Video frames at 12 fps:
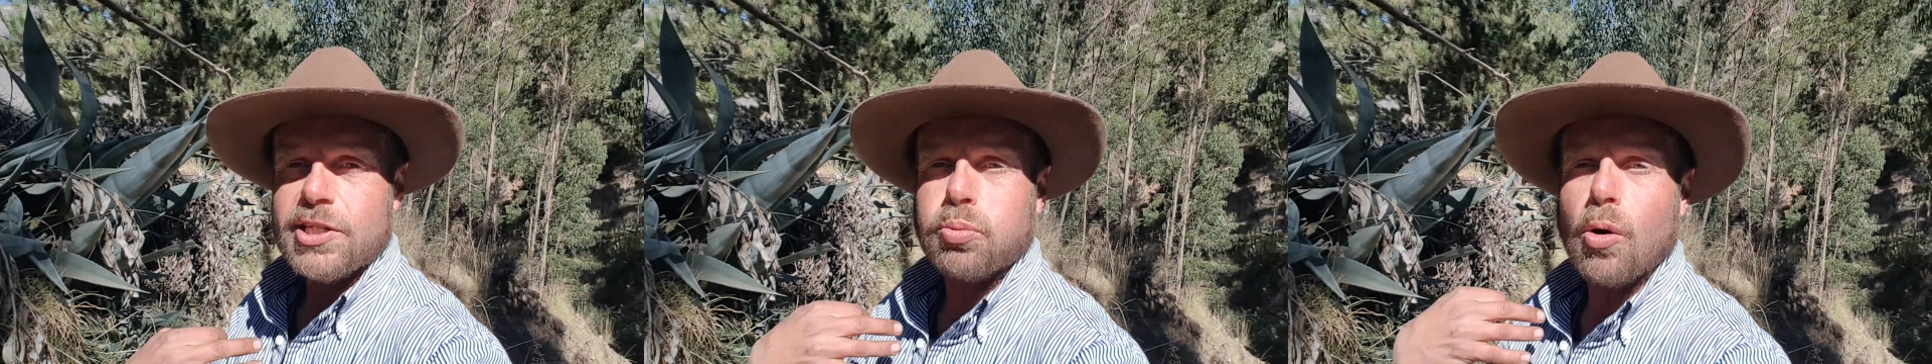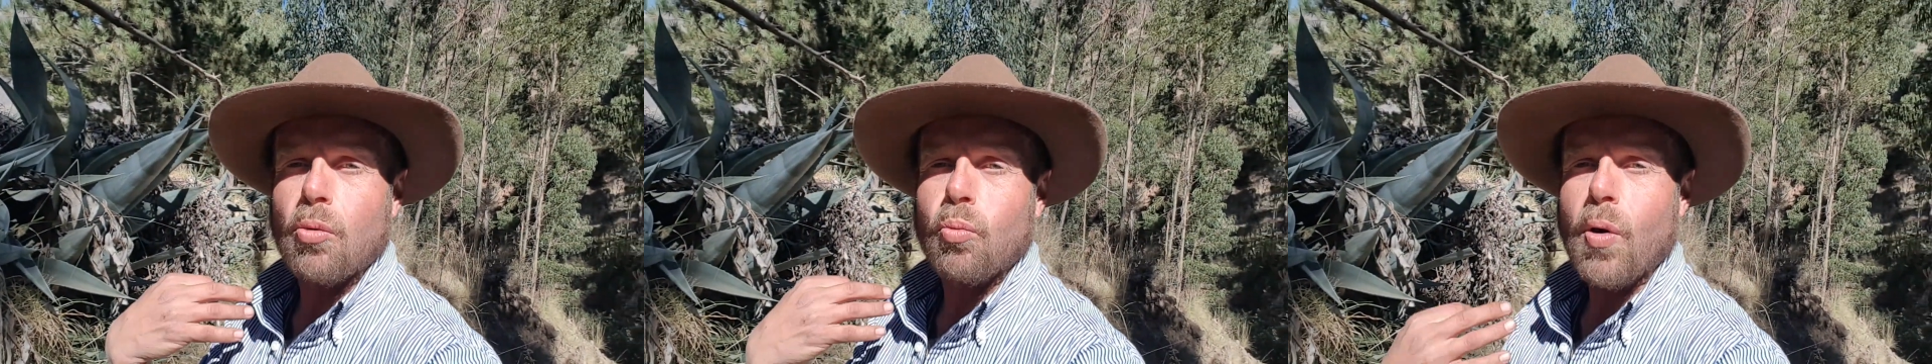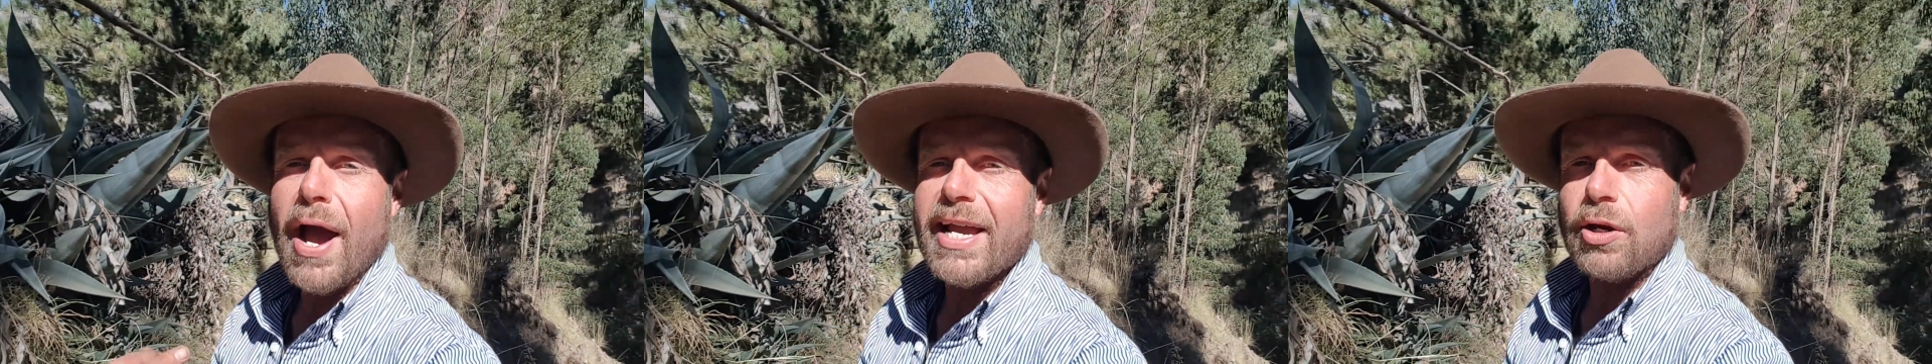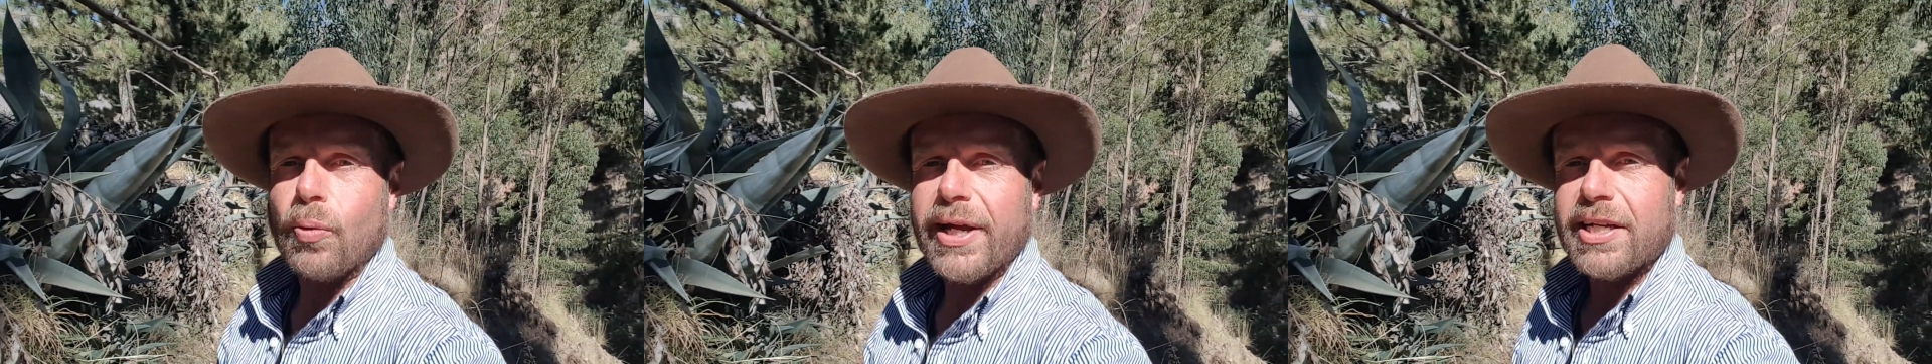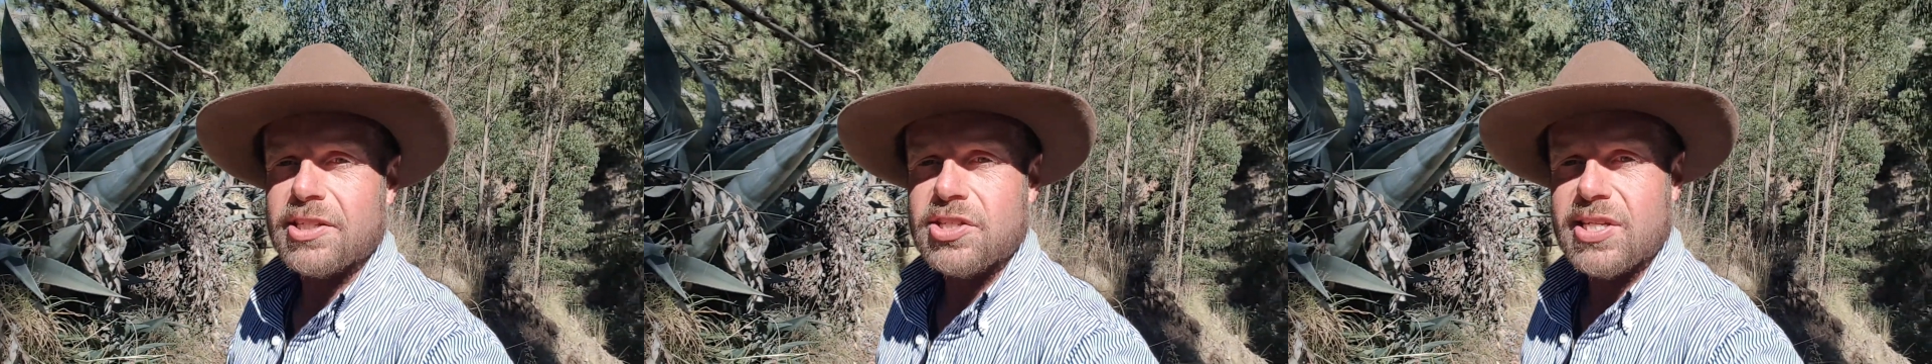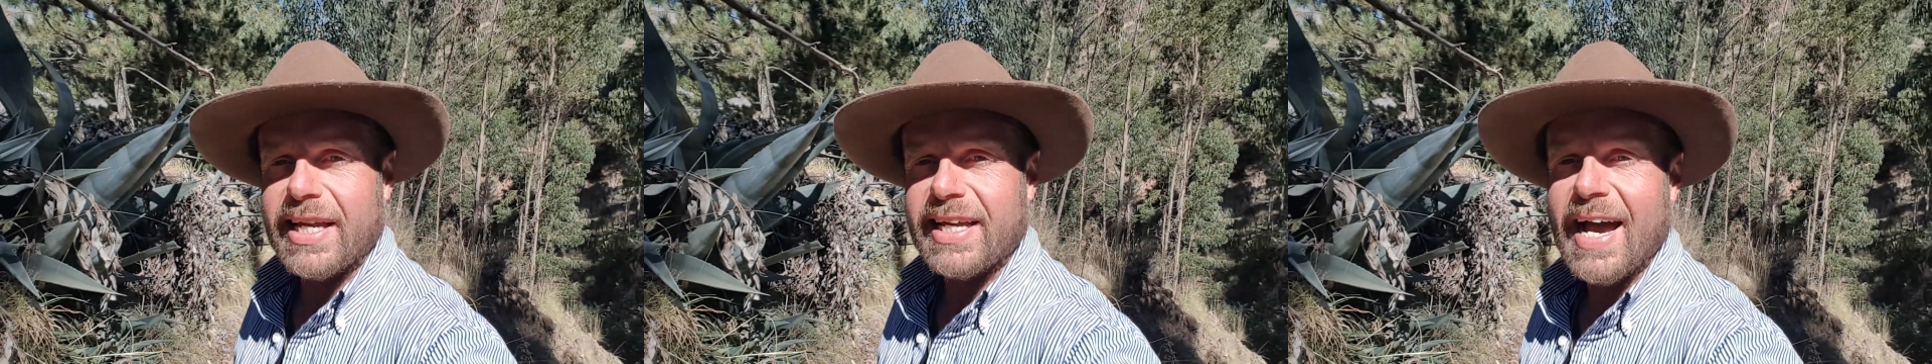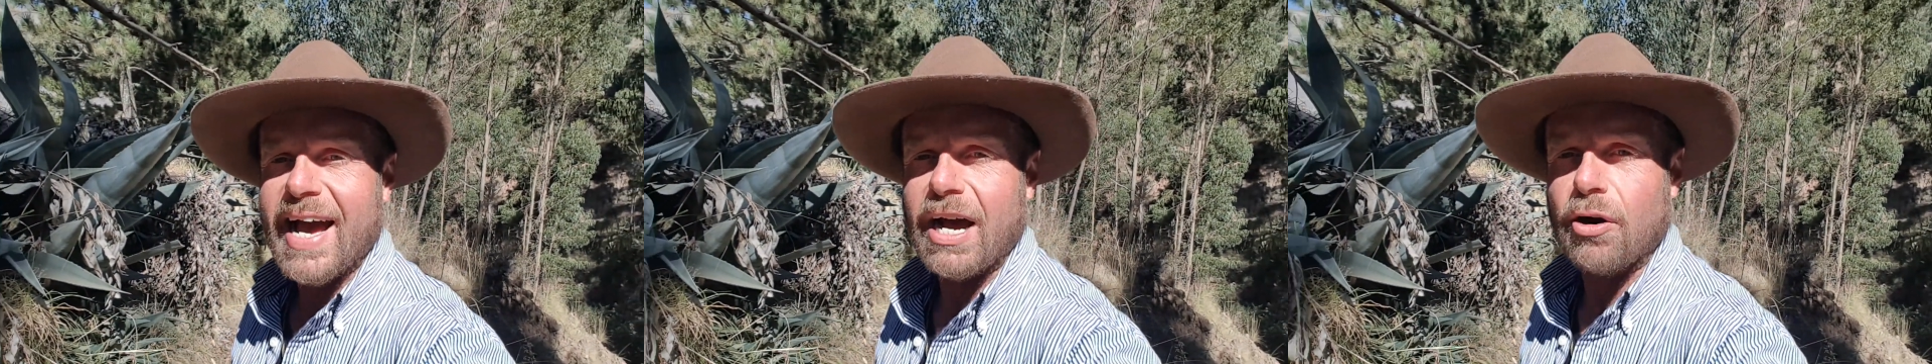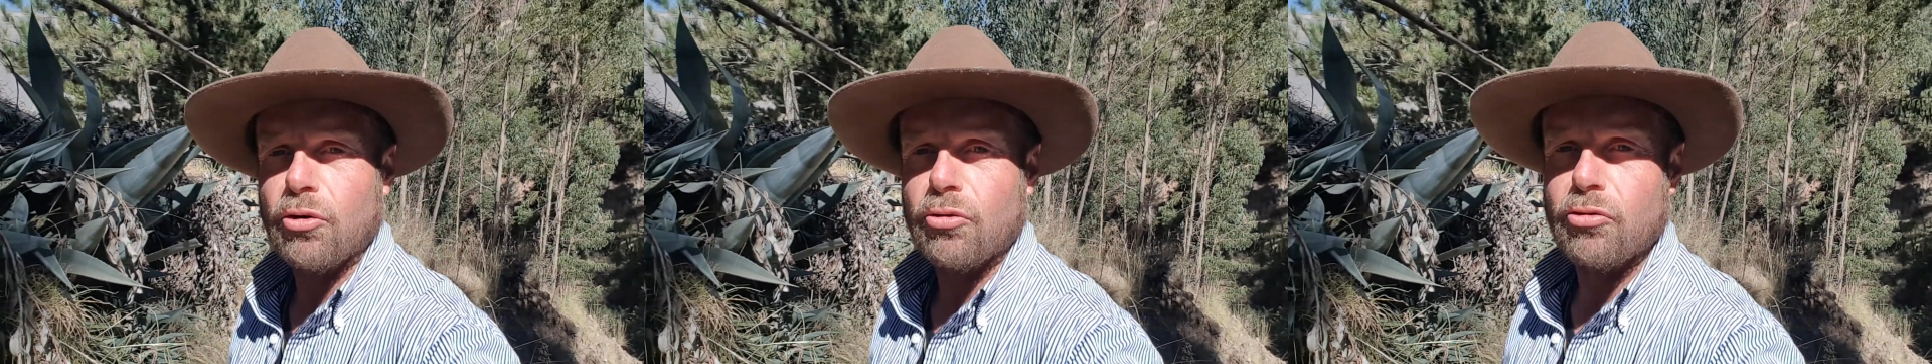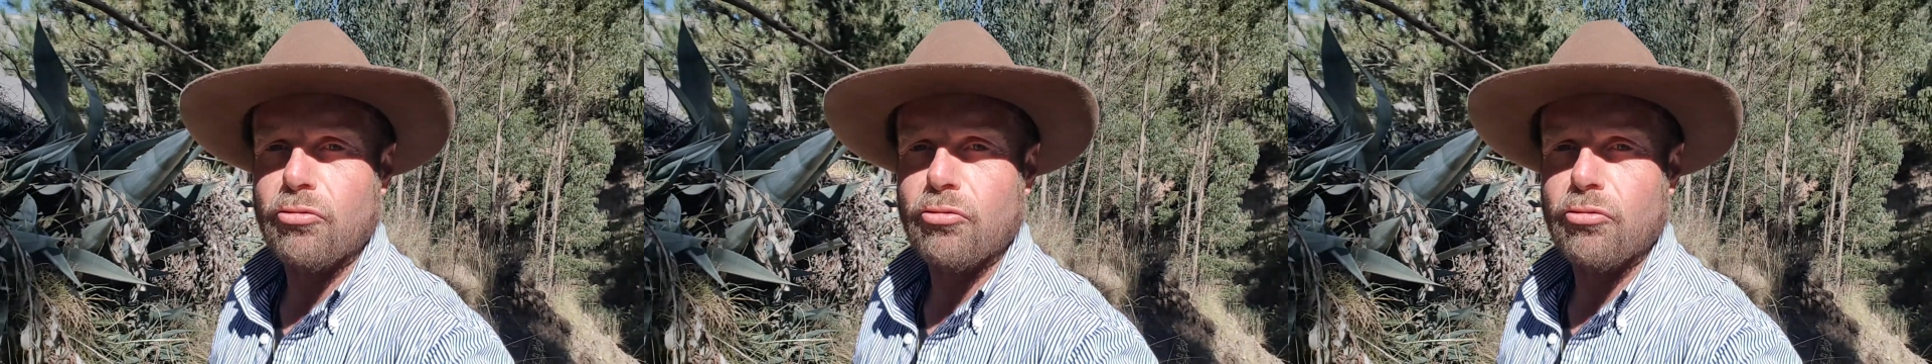is one way we can see how